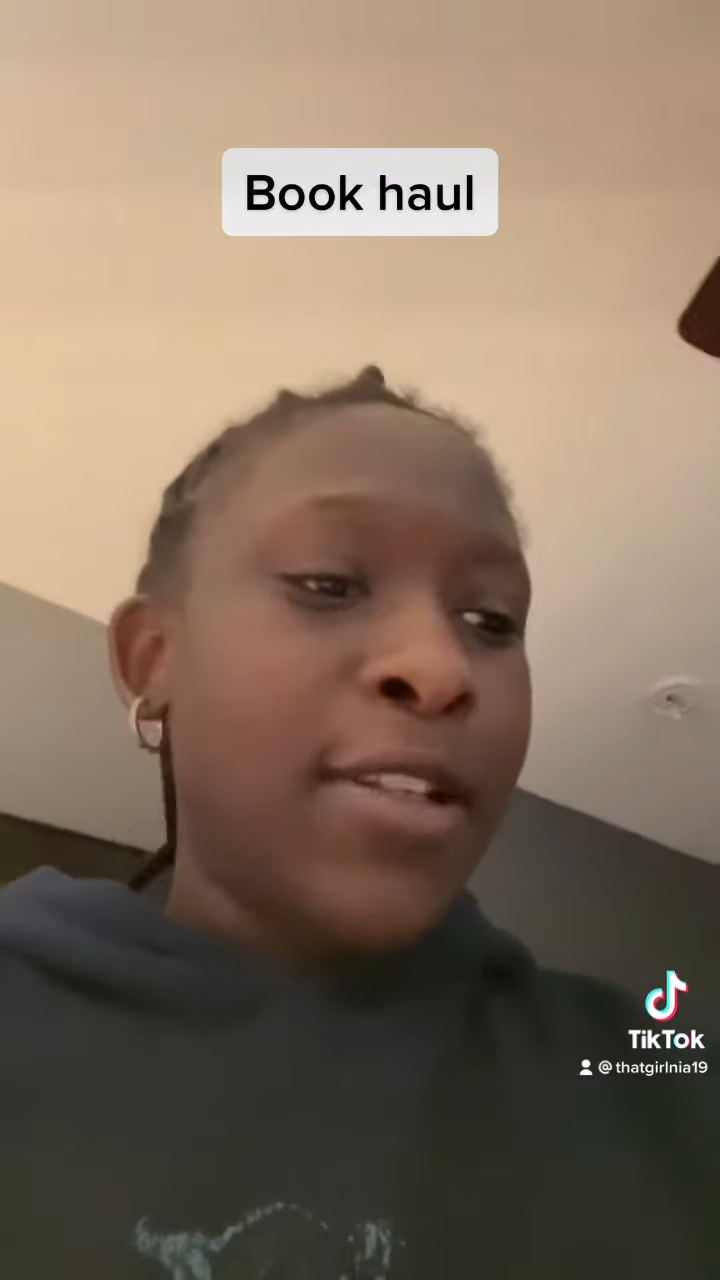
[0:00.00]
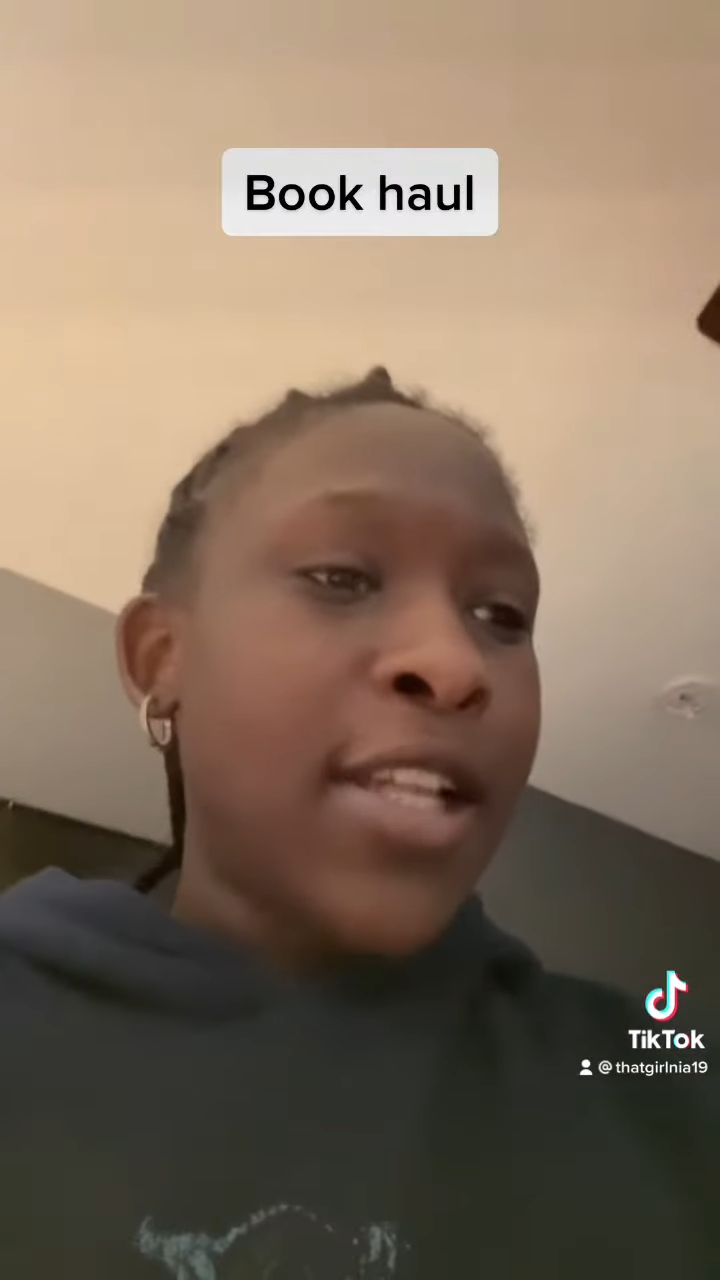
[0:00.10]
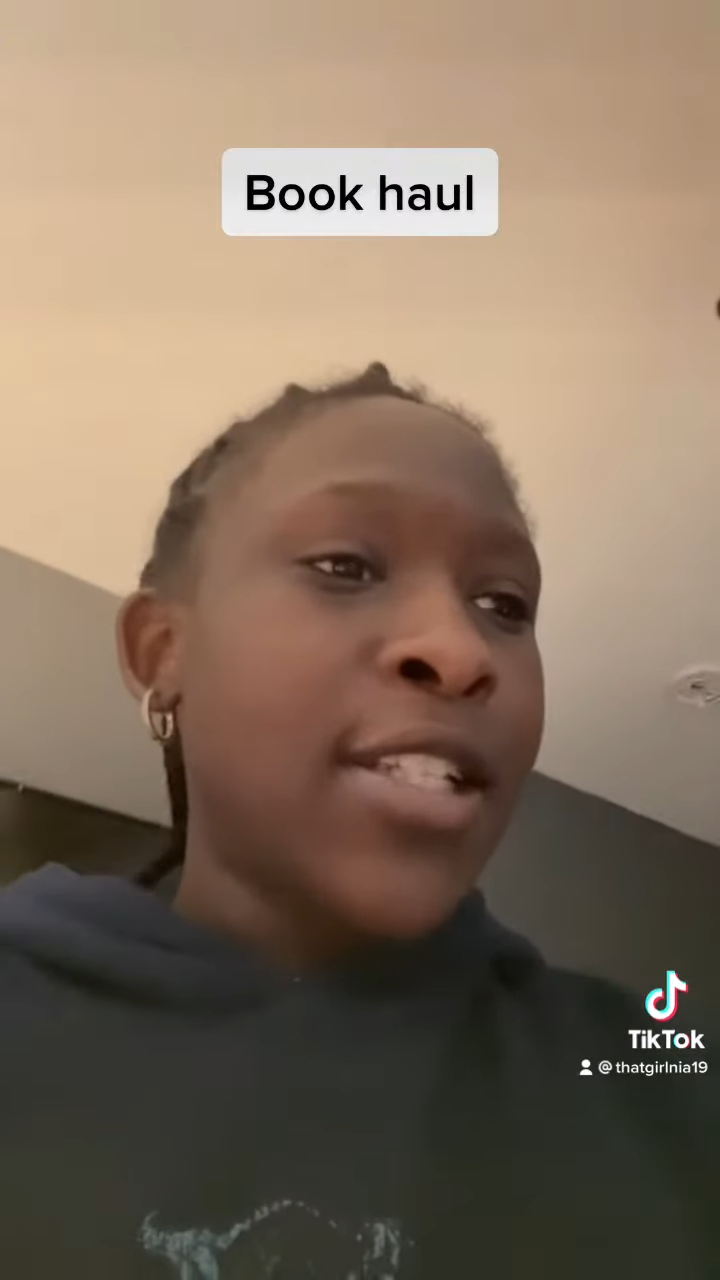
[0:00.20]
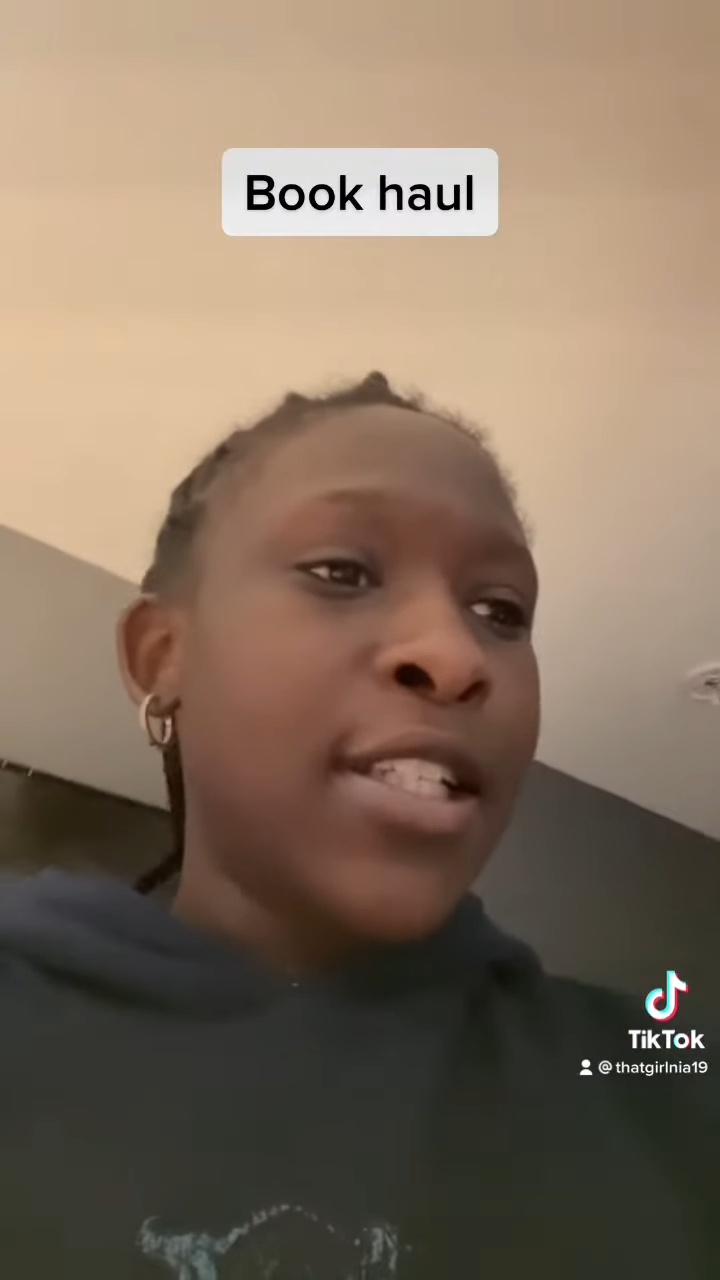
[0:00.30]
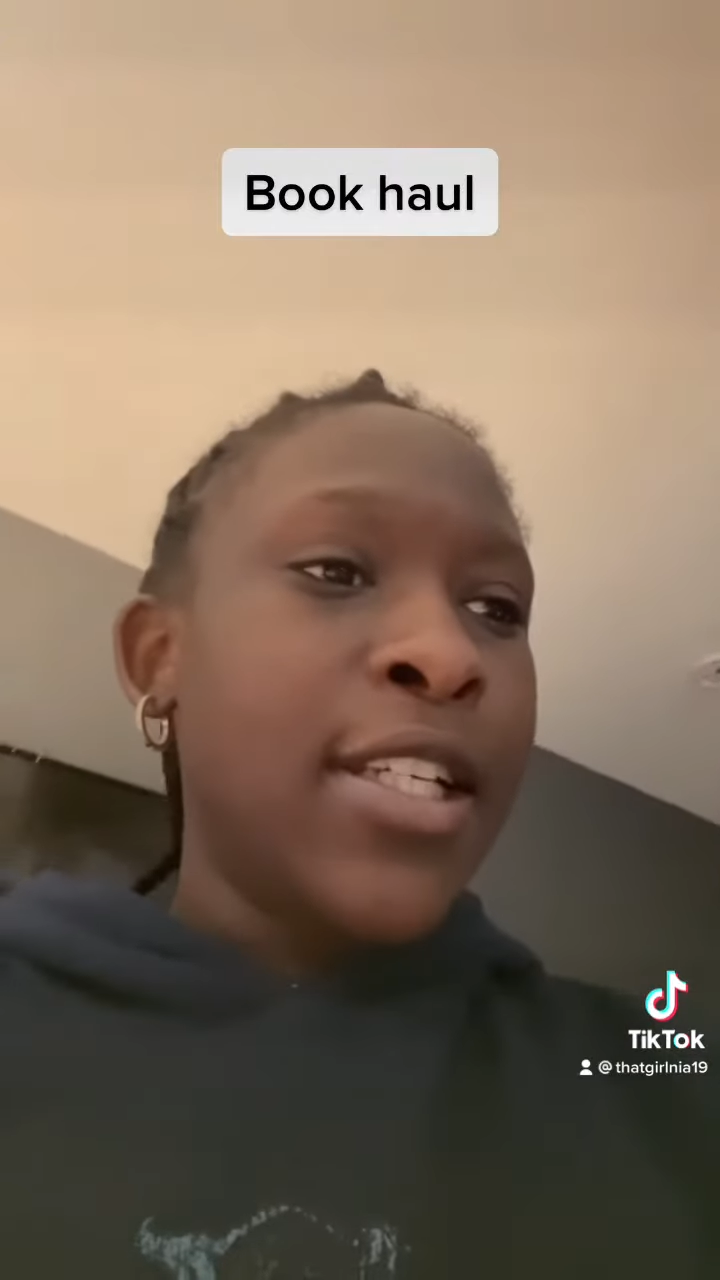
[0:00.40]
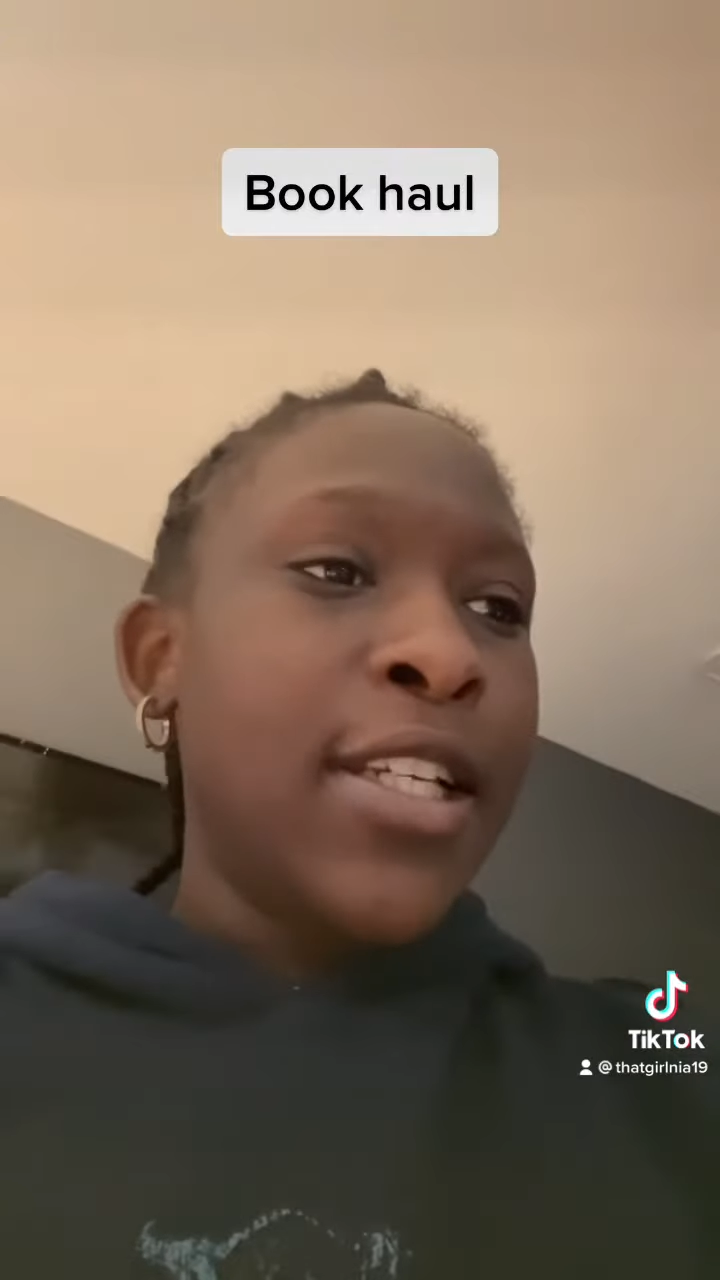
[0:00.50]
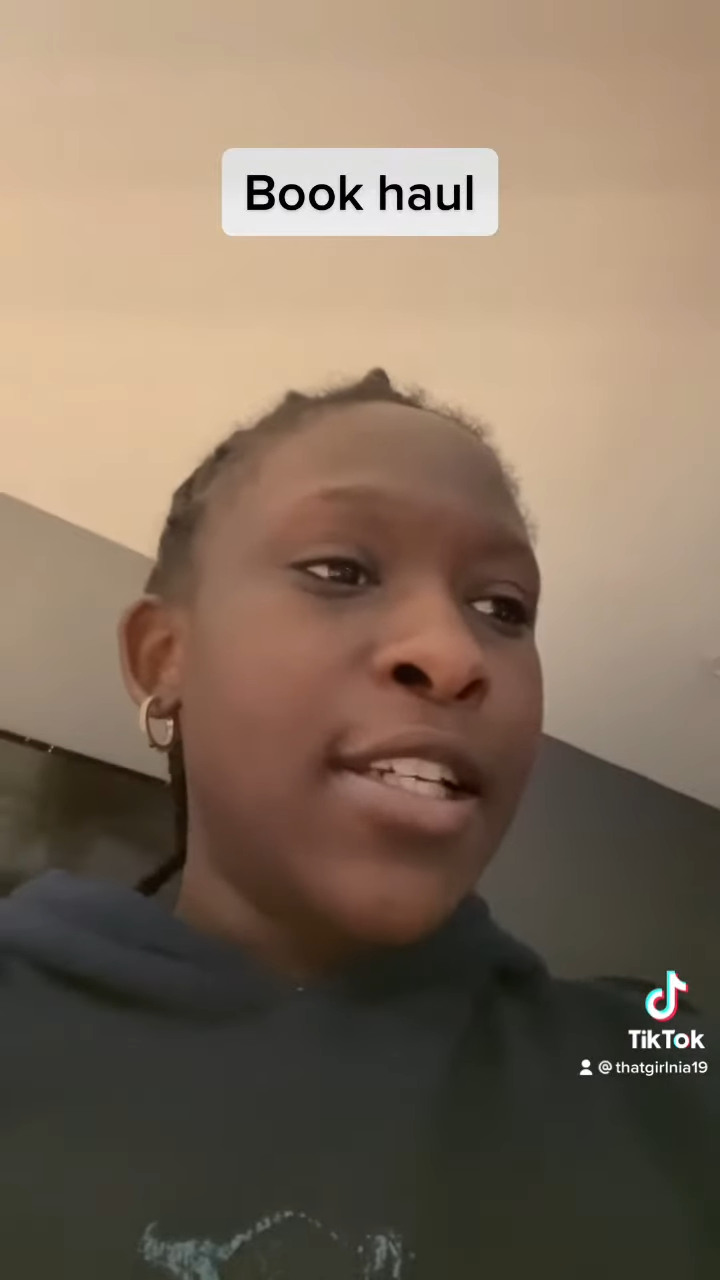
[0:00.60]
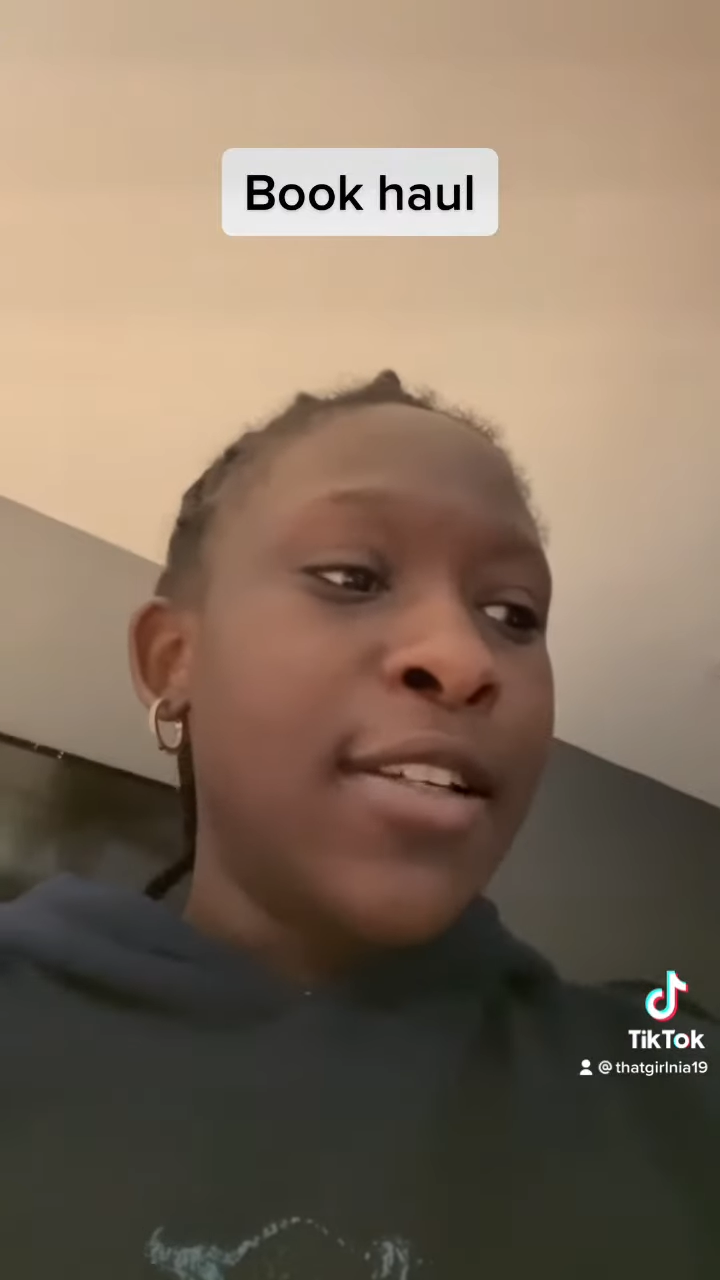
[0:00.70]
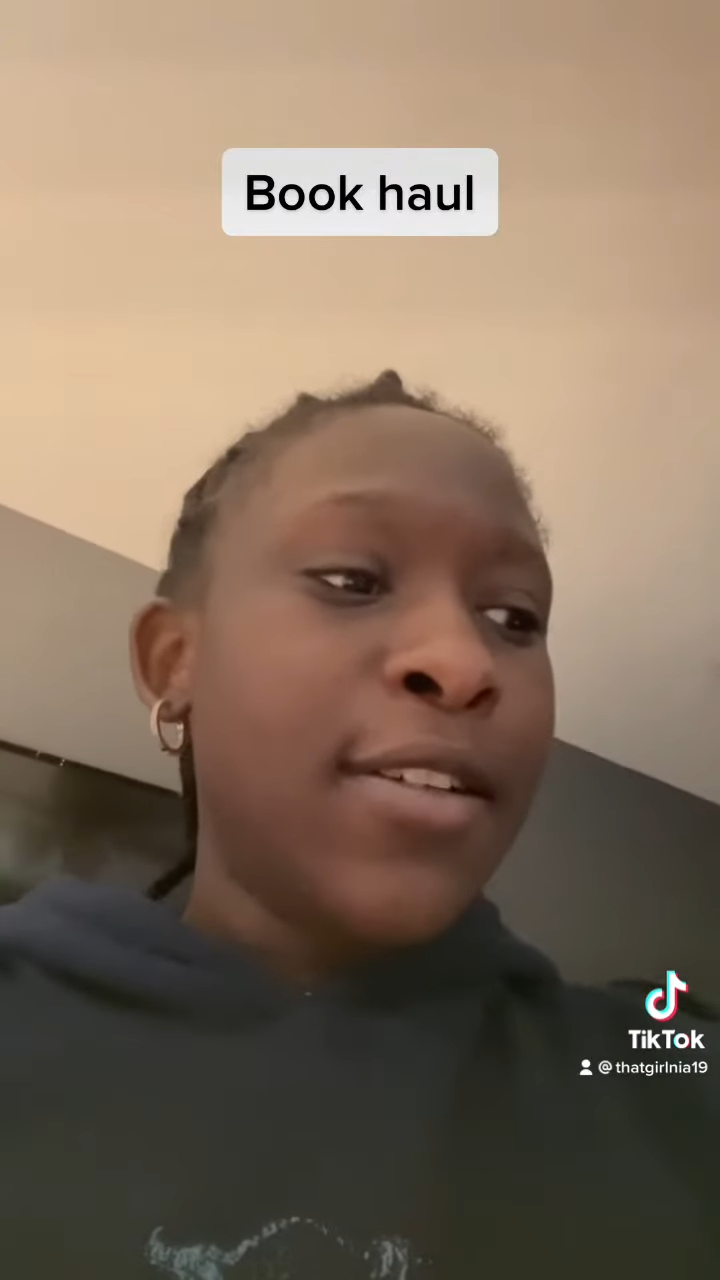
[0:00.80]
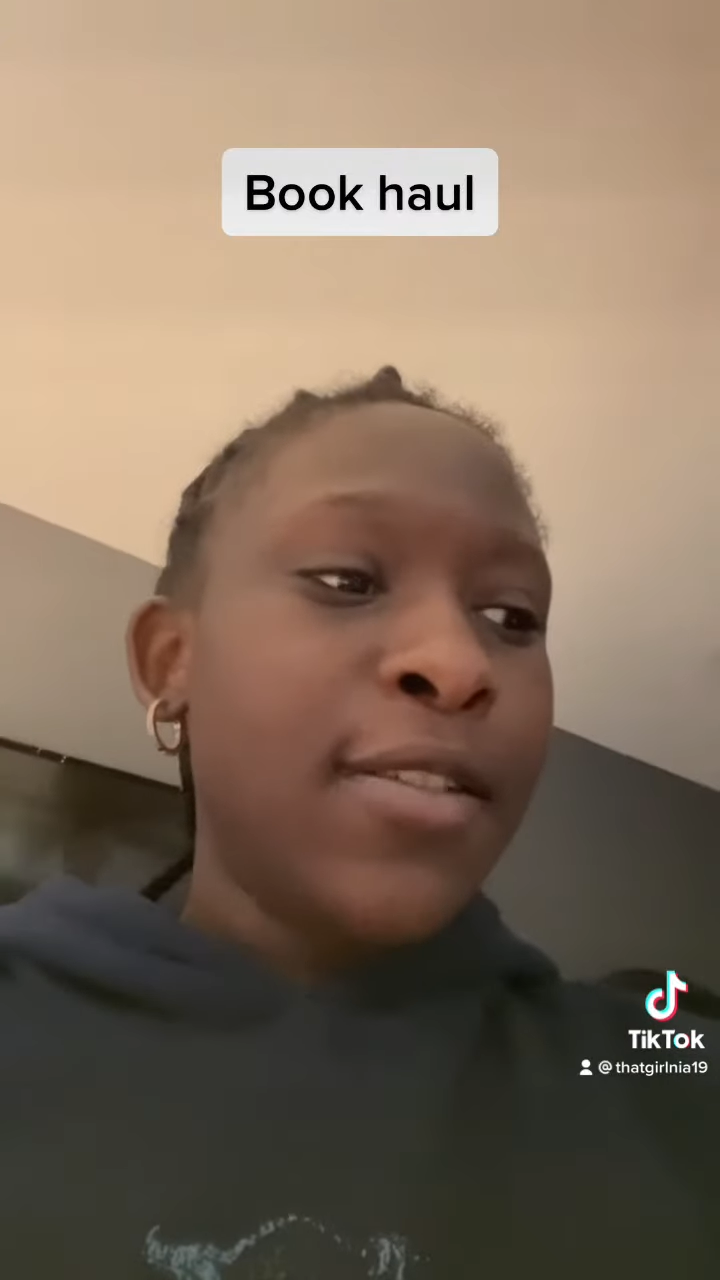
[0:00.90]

actually